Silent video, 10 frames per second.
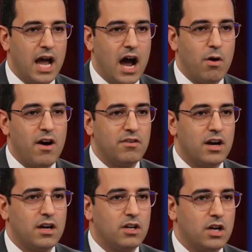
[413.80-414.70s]

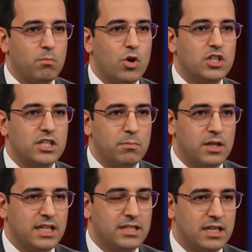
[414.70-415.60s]
However, community
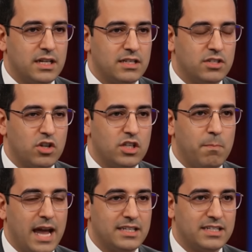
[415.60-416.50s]
policing is not a
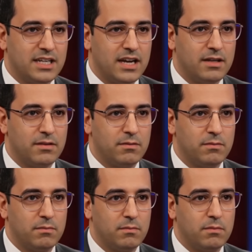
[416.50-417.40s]
panacea.
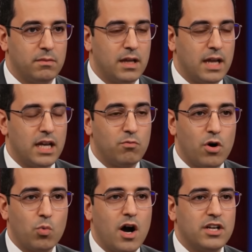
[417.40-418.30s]
It
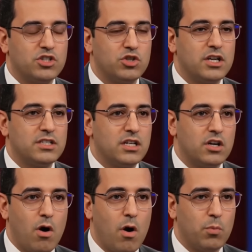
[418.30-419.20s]
requires trust and
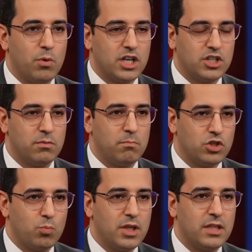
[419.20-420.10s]
cooperation
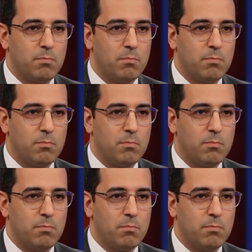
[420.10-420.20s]
between the